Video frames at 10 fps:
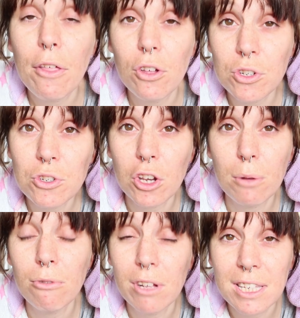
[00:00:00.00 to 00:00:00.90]
I thought she was going
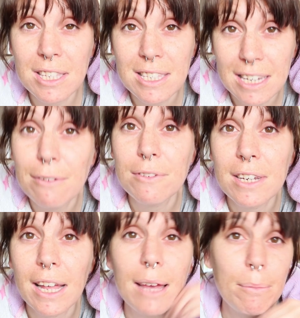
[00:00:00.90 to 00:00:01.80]
to be really stiff
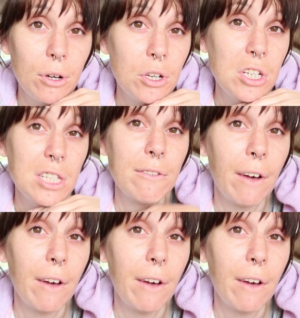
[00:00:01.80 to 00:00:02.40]
today, but she's